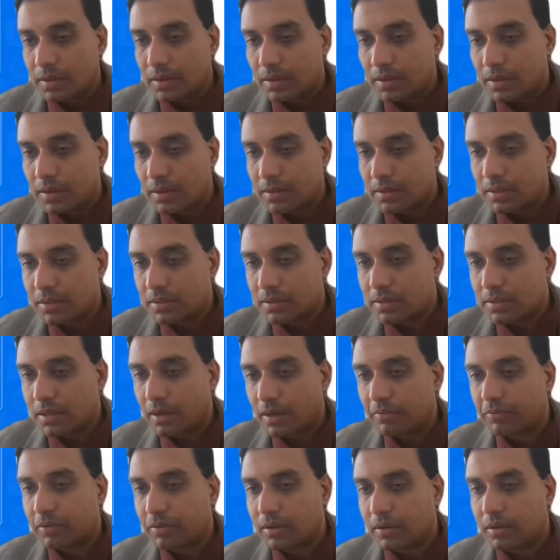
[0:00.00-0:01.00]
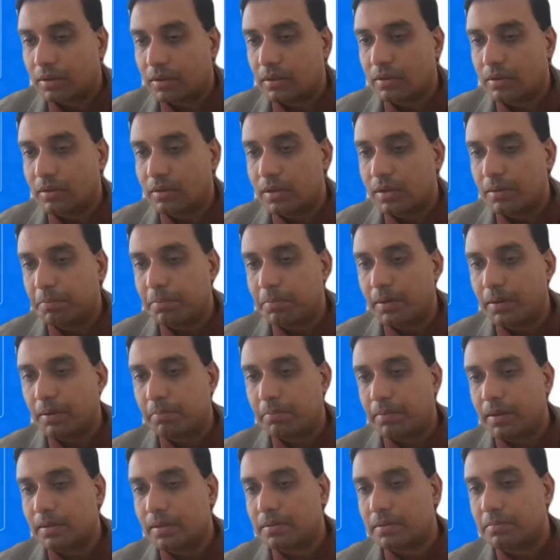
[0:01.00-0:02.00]
Is it safe to undergo hip
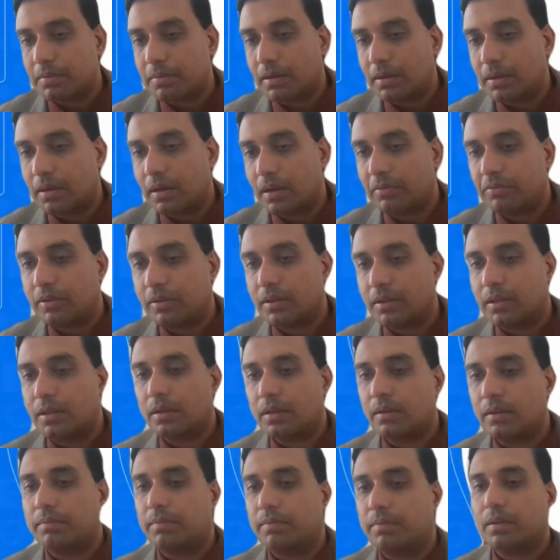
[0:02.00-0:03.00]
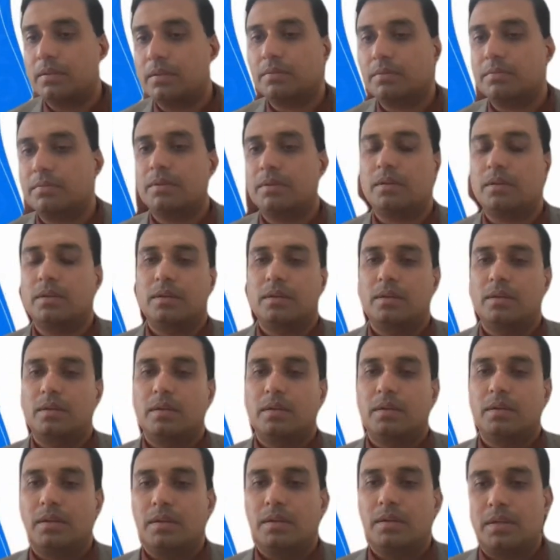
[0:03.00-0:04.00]
replacement after knee replacement?
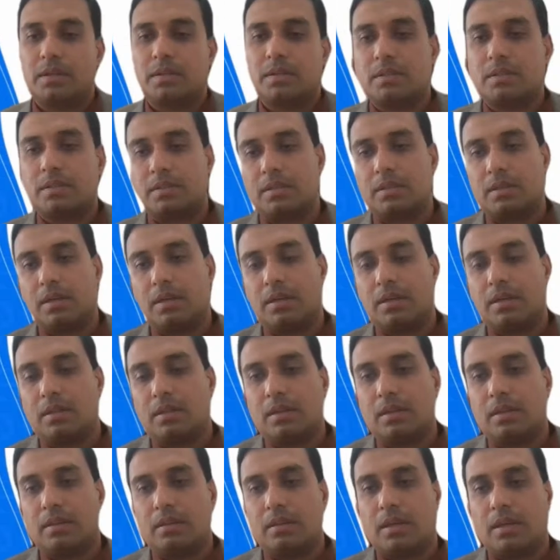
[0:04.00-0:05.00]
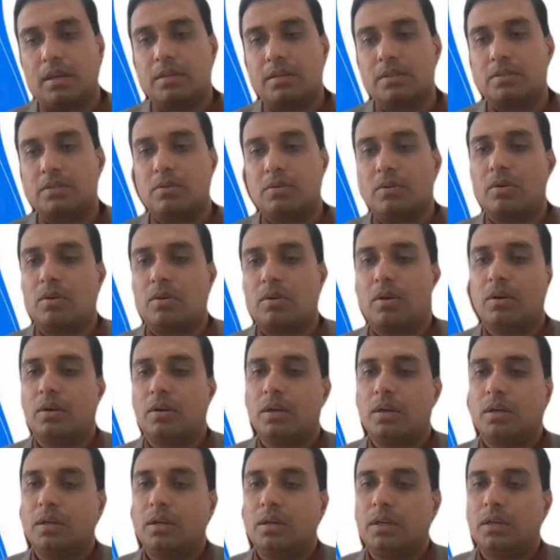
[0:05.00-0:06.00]
Yes, there is no
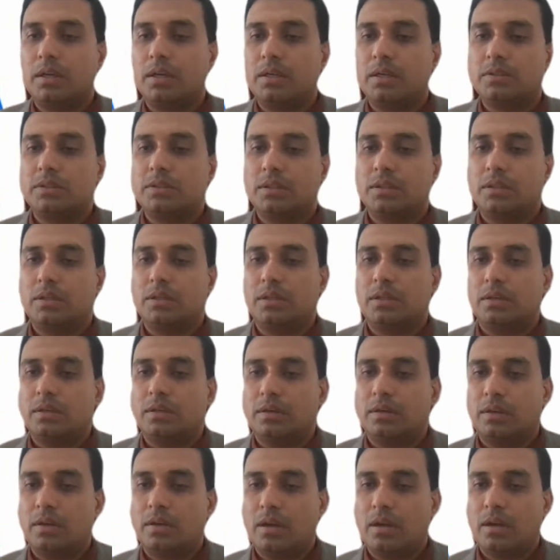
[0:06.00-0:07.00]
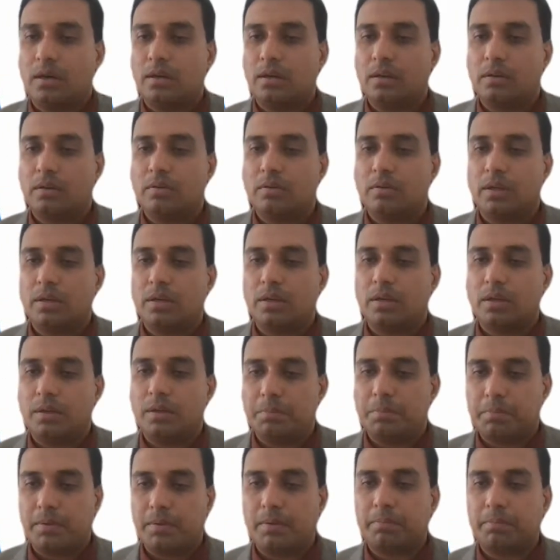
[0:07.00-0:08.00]
contraindication in undergoing a
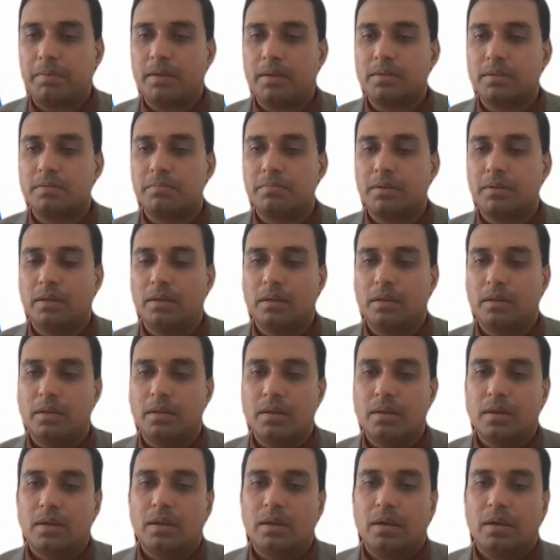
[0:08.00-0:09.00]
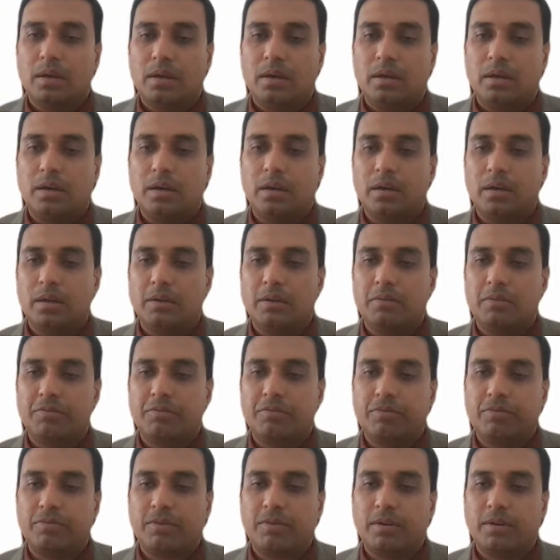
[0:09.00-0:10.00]
hip replacement.
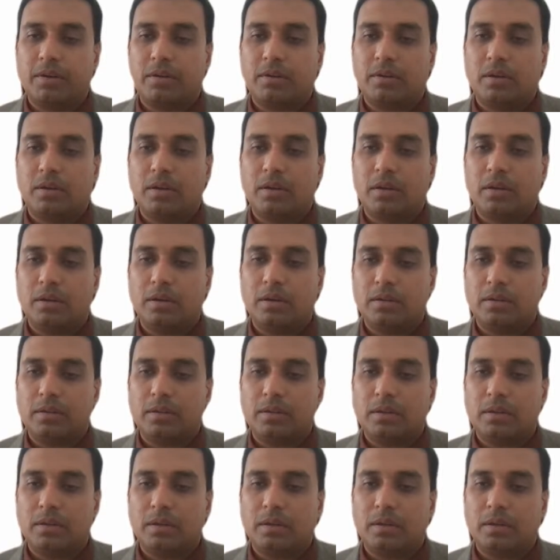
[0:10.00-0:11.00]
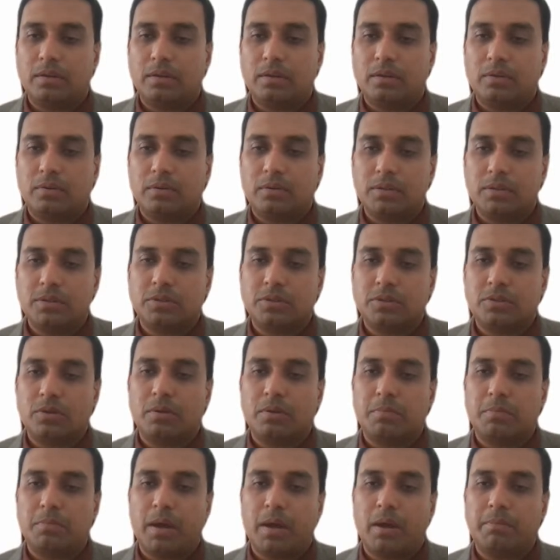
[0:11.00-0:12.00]
If at all, to restore
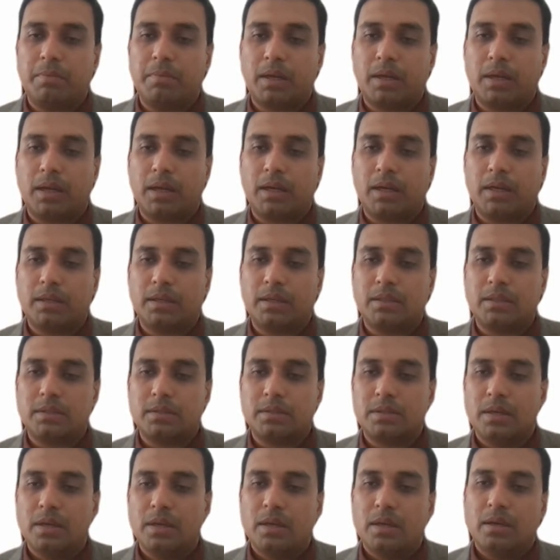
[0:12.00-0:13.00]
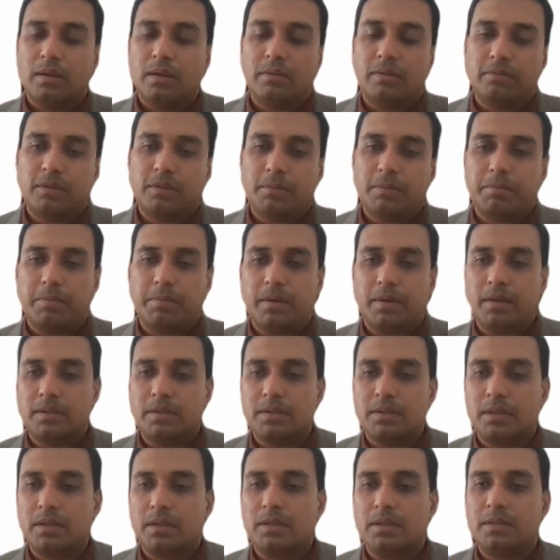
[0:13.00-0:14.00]
biomechanics, if the
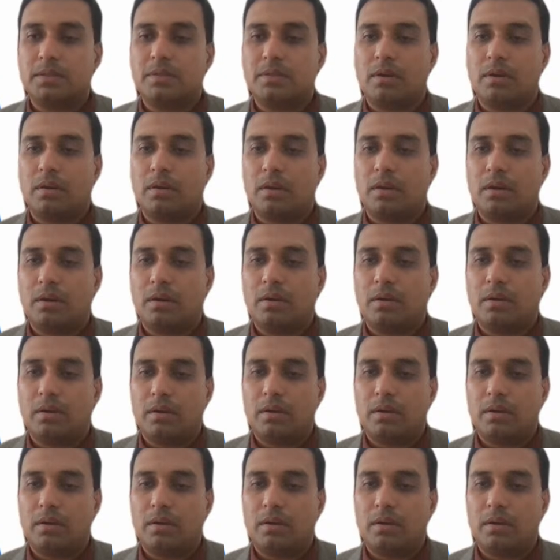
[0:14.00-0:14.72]
person is all